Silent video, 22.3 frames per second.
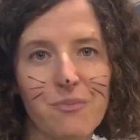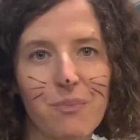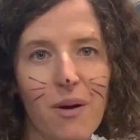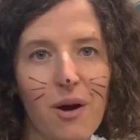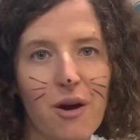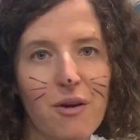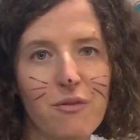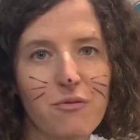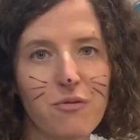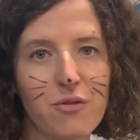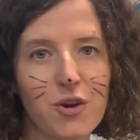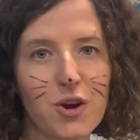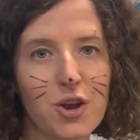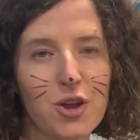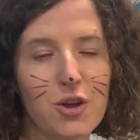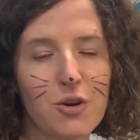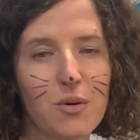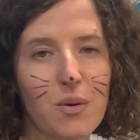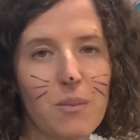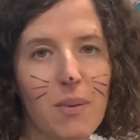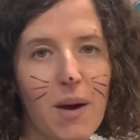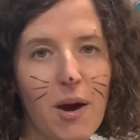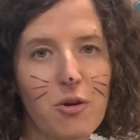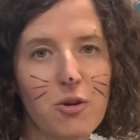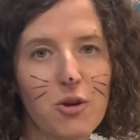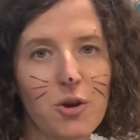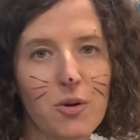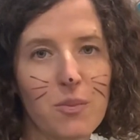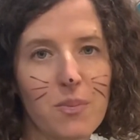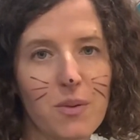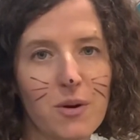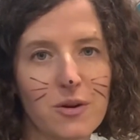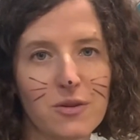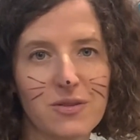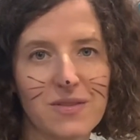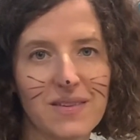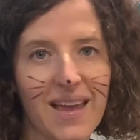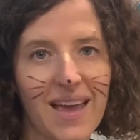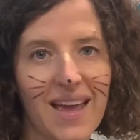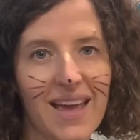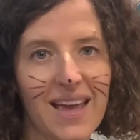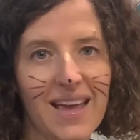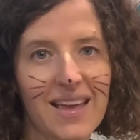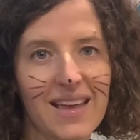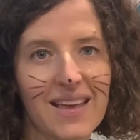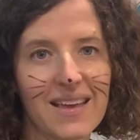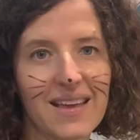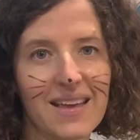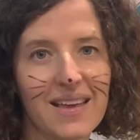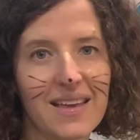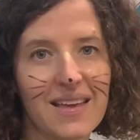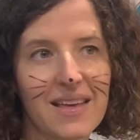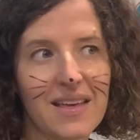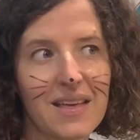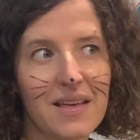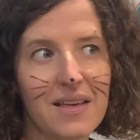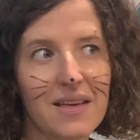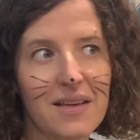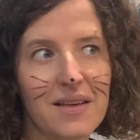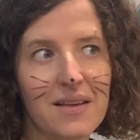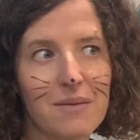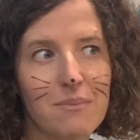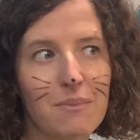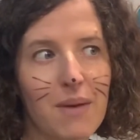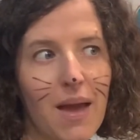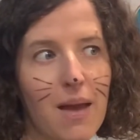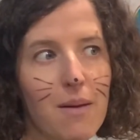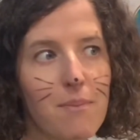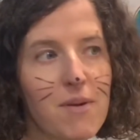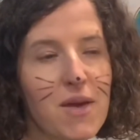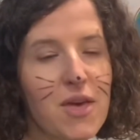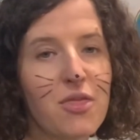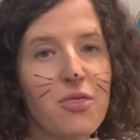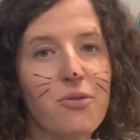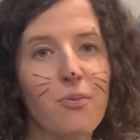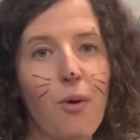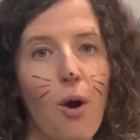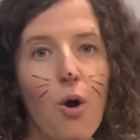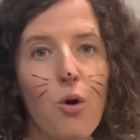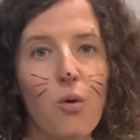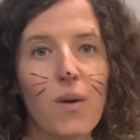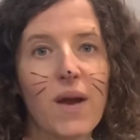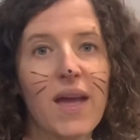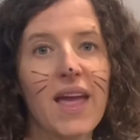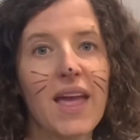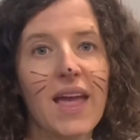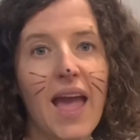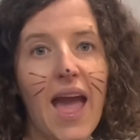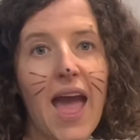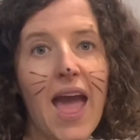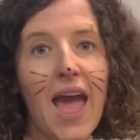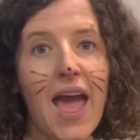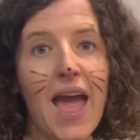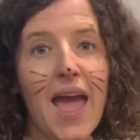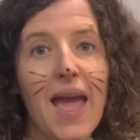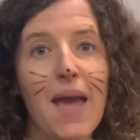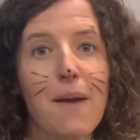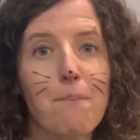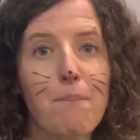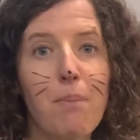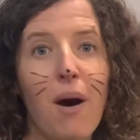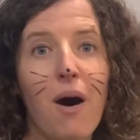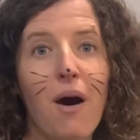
part for you about your birthday? Maybe throwing a